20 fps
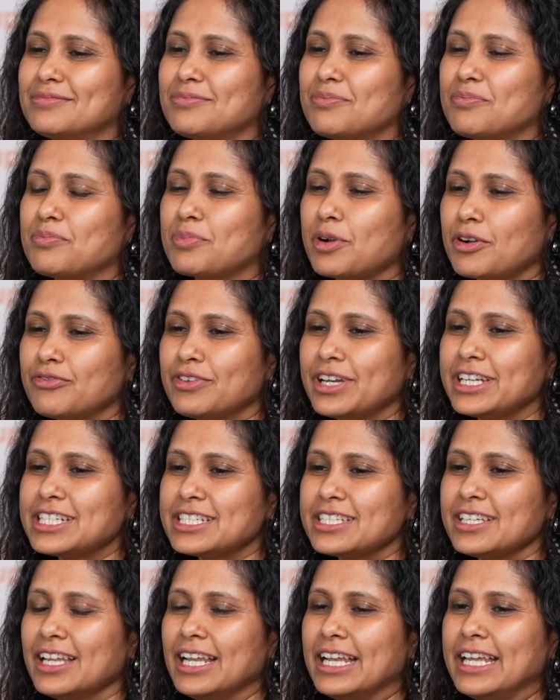
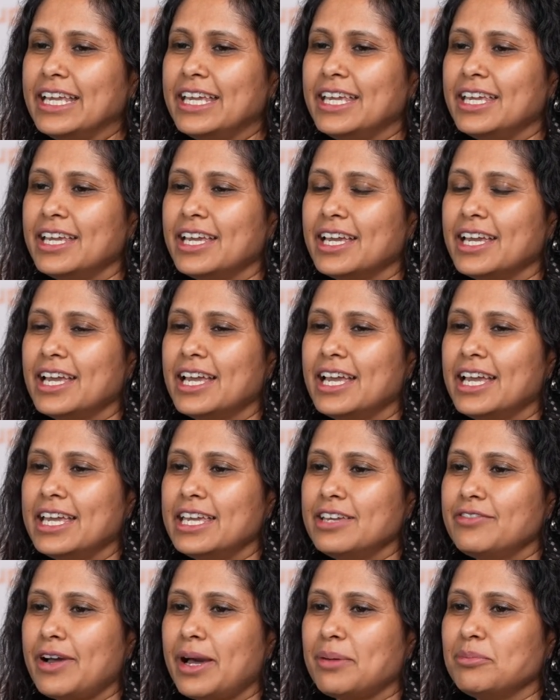Professionally,
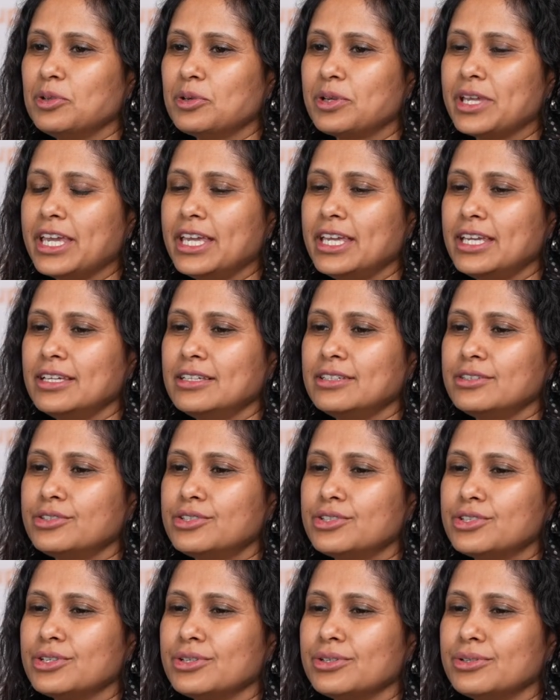if I'm looking
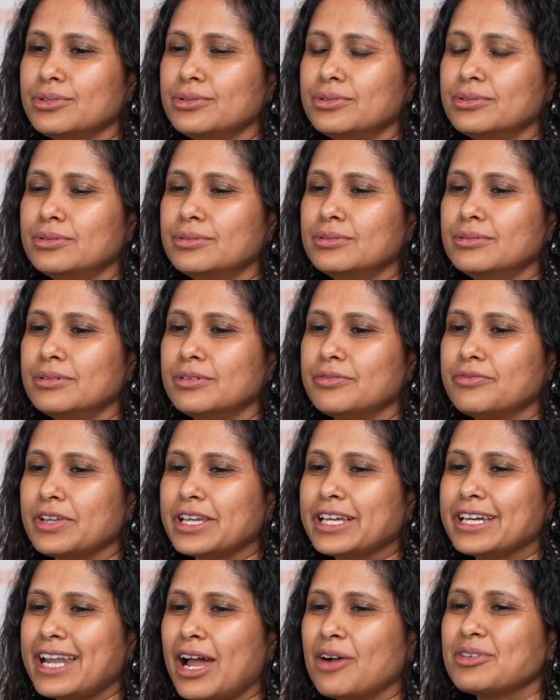to
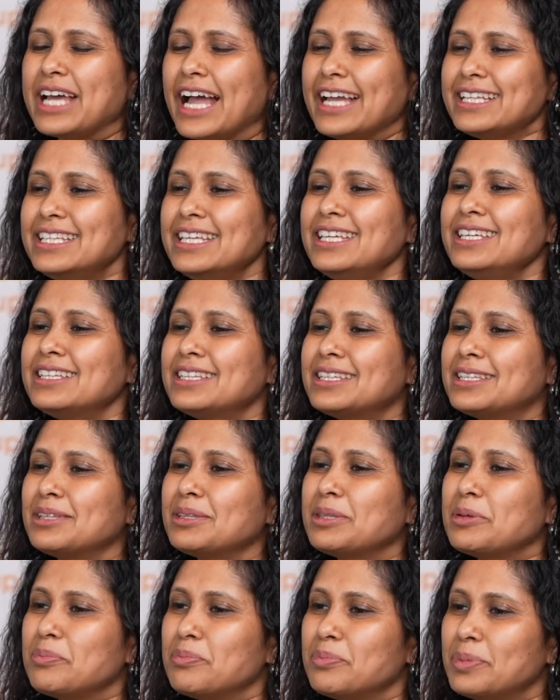figure out, I think that
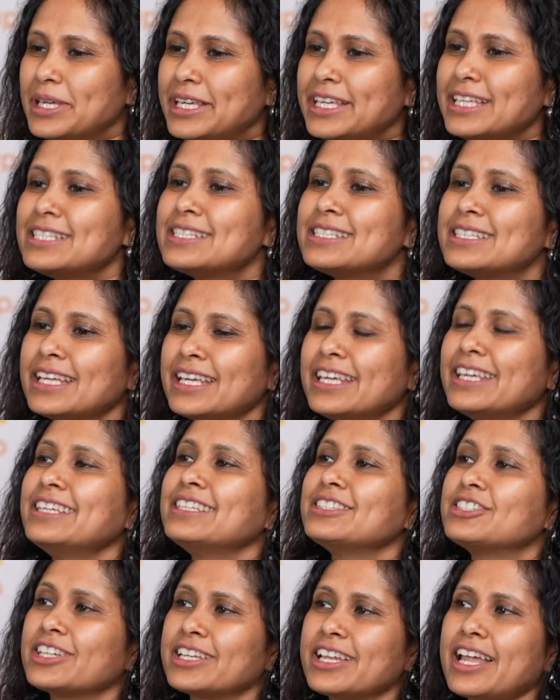the biggest
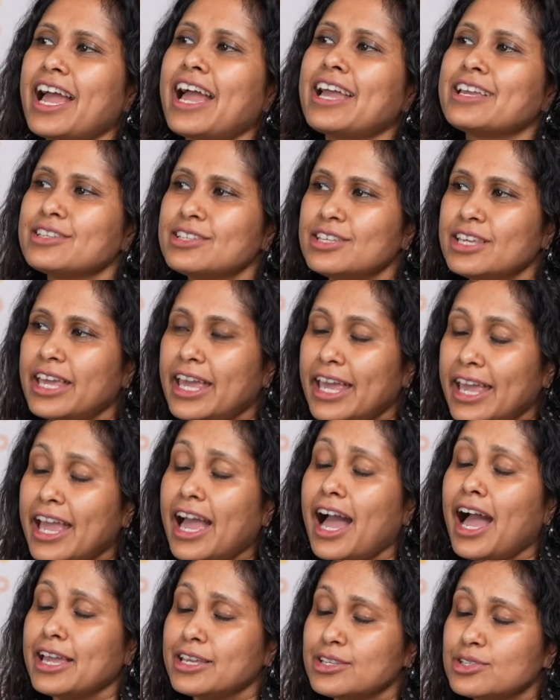thing
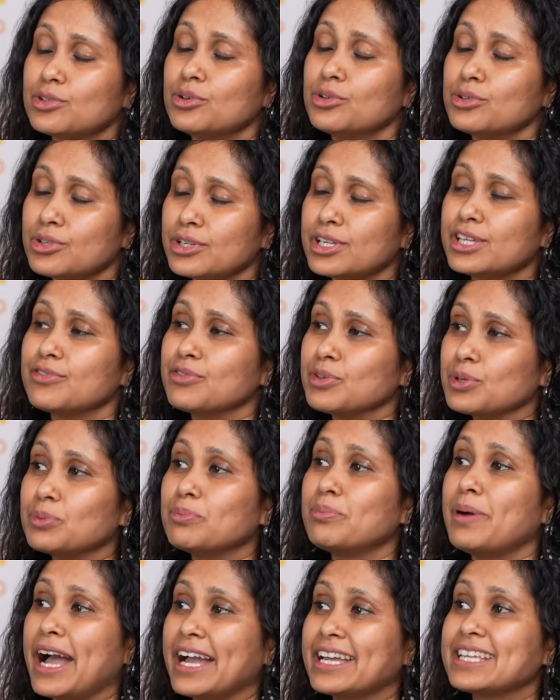AI is going to give you
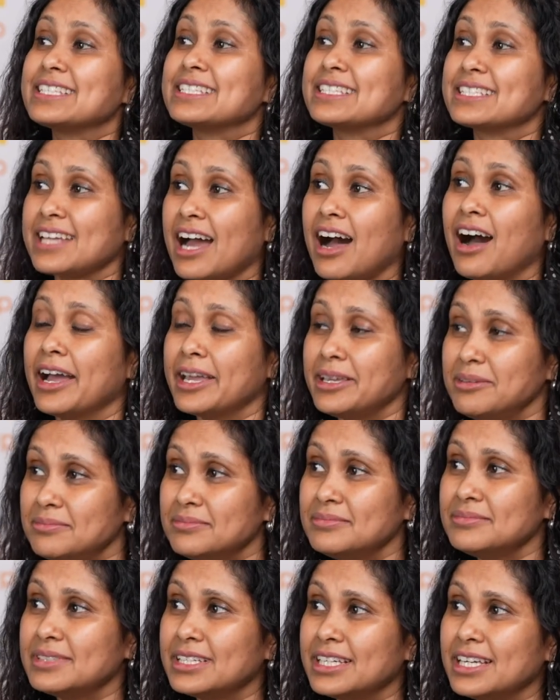back is time,
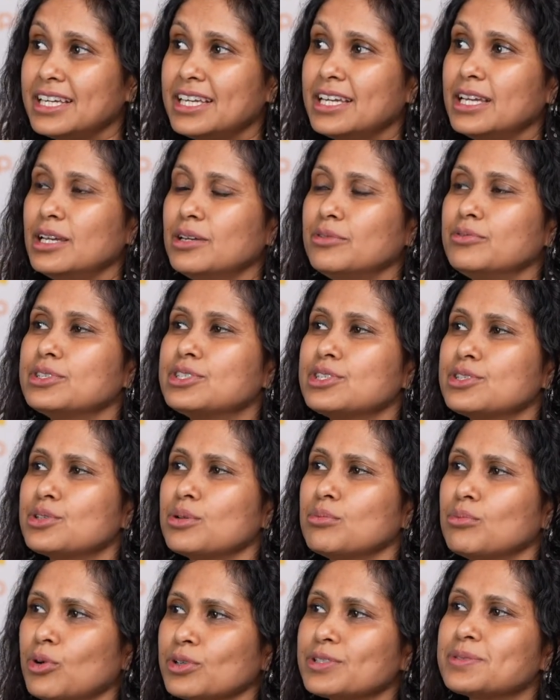which is the
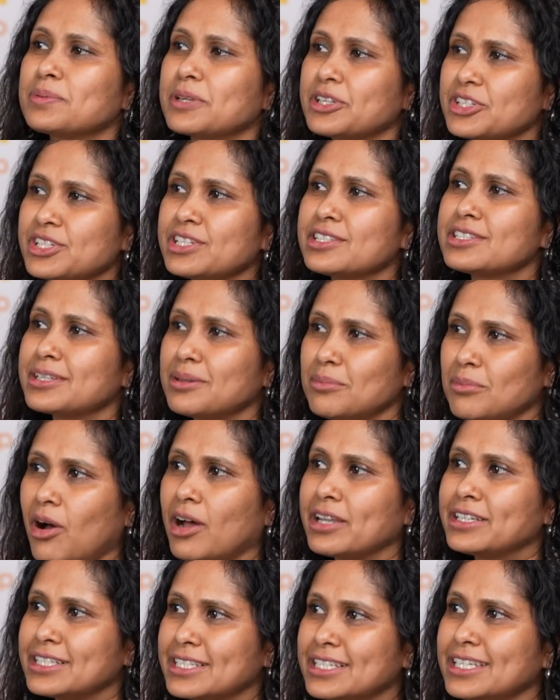most precious
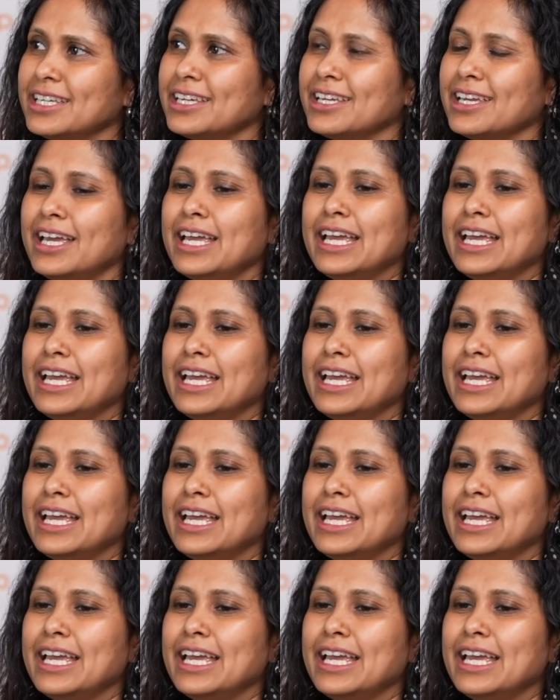commodity.